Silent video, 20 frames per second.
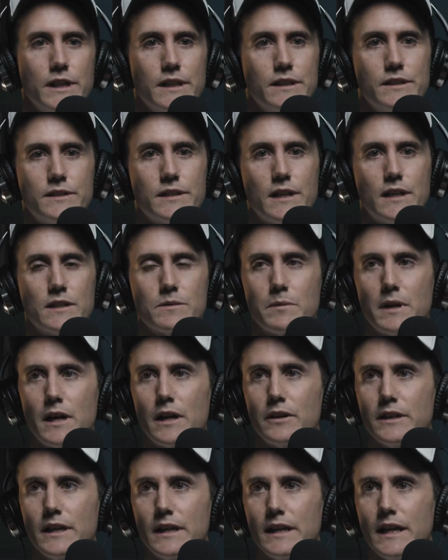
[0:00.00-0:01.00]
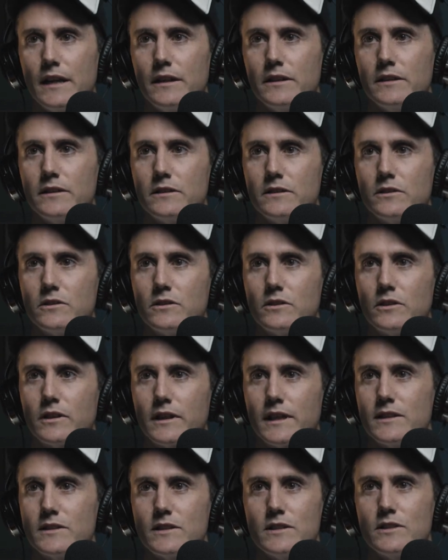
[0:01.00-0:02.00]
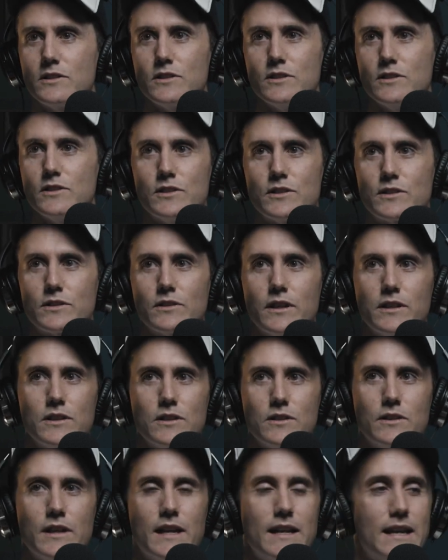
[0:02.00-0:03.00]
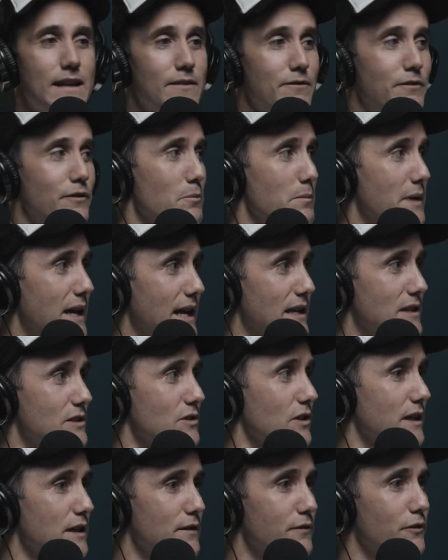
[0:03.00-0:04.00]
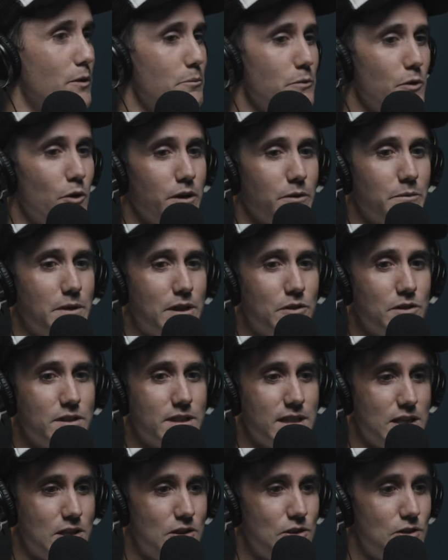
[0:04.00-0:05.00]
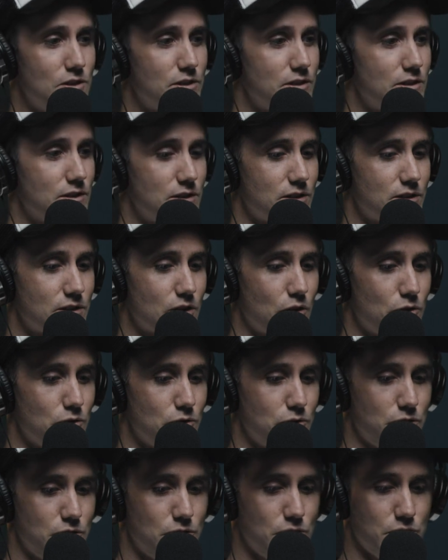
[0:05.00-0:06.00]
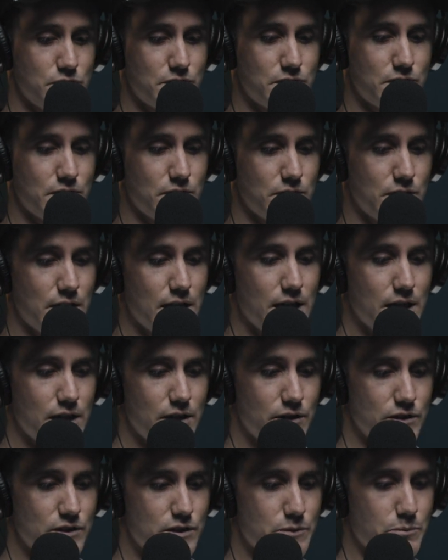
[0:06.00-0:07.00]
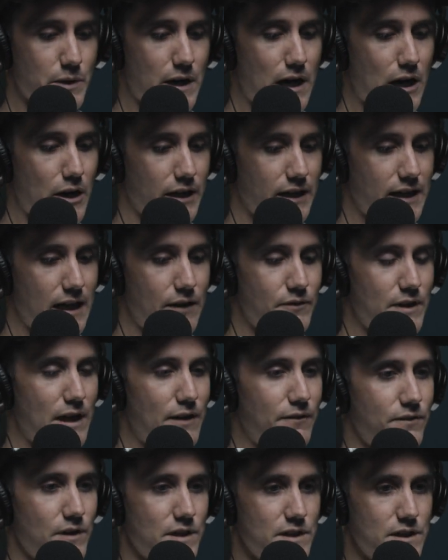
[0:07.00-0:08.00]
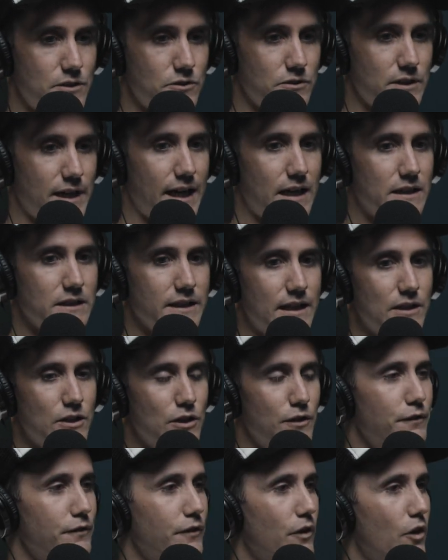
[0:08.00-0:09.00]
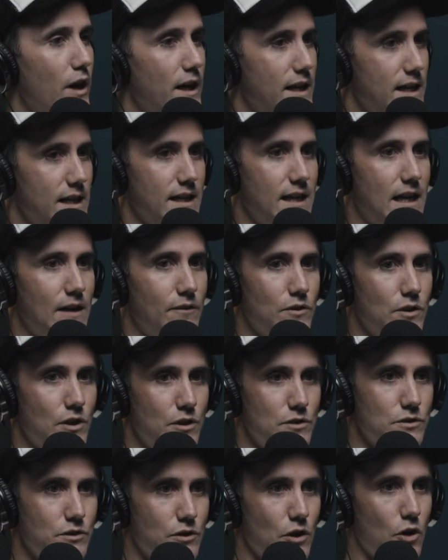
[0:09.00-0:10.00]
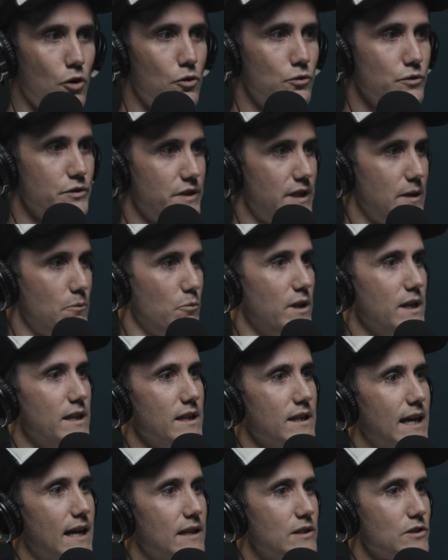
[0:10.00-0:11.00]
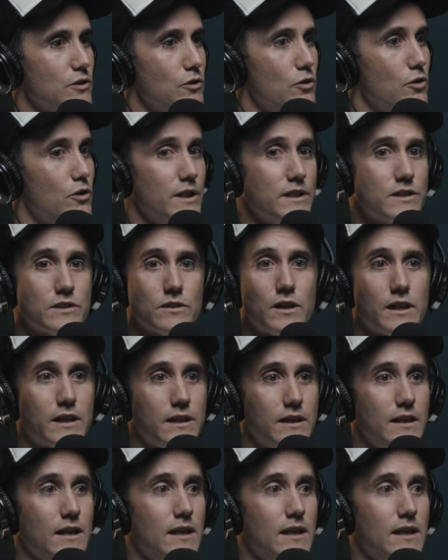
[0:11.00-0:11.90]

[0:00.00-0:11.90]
need to start sparring again. Like, as in, she's just like you. And then for me, it's like if I'm not, because you're so used to the sparring and having that physical outlet and the fighting and having those goals, and then when that's gone, it's like